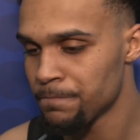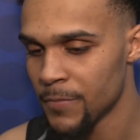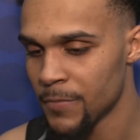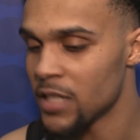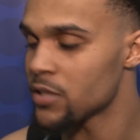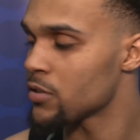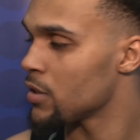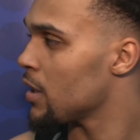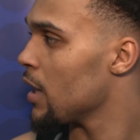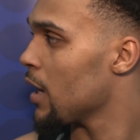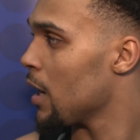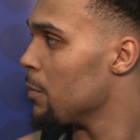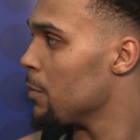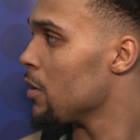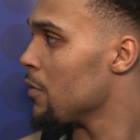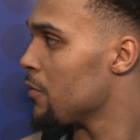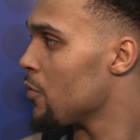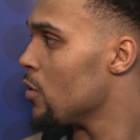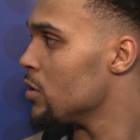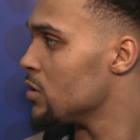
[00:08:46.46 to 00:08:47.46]
that's the thing I'm
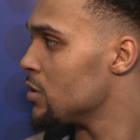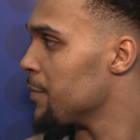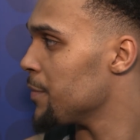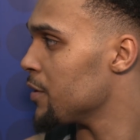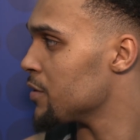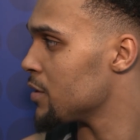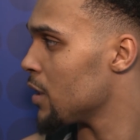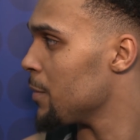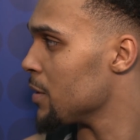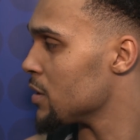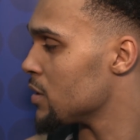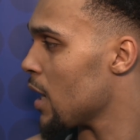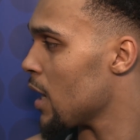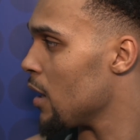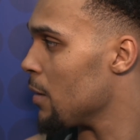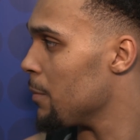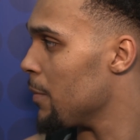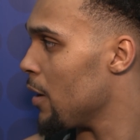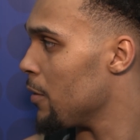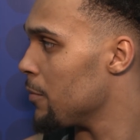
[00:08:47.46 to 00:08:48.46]
looking forward to most, and I'm
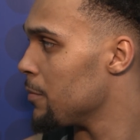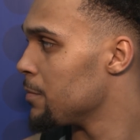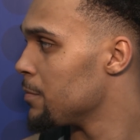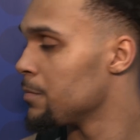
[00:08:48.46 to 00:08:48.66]
excited about.